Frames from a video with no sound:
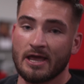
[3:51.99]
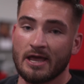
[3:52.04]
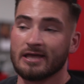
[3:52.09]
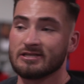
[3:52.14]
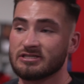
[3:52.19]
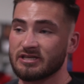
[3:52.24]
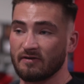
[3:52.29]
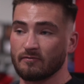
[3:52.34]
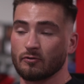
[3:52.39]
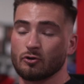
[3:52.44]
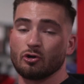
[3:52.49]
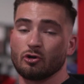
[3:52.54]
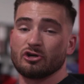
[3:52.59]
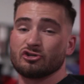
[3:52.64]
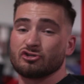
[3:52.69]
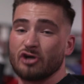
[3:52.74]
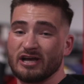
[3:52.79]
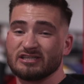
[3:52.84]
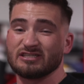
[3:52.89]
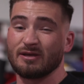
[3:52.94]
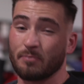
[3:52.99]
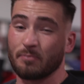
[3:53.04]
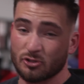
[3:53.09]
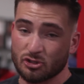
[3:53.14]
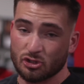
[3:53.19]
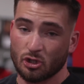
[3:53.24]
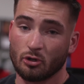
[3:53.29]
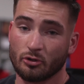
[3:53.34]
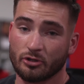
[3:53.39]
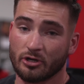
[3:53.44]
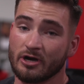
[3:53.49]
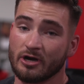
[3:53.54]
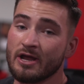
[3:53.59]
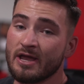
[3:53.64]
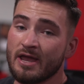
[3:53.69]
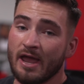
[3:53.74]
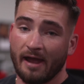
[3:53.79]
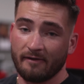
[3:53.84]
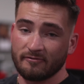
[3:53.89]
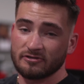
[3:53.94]
instead of recruiting tricep or shoulder
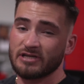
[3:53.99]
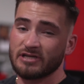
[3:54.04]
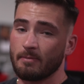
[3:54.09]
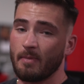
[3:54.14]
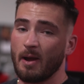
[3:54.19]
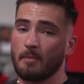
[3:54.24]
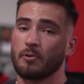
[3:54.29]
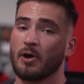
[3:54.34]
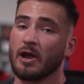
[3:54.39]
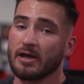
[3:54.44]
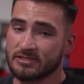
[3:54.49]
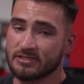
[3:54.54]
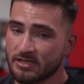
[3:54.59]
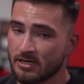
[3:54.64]
every time I press.